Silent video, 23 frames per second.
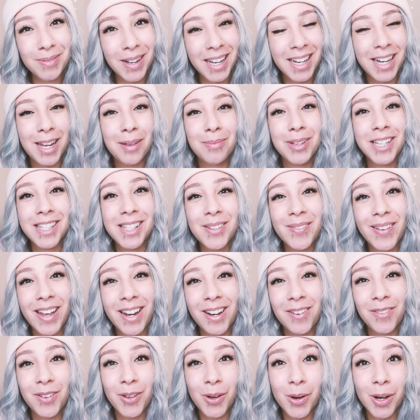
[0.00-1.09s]
My name is
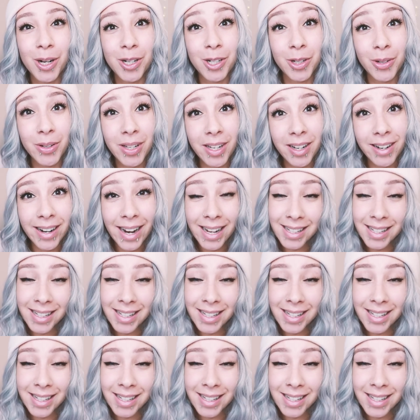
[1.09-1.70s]
Savannah if you are new here,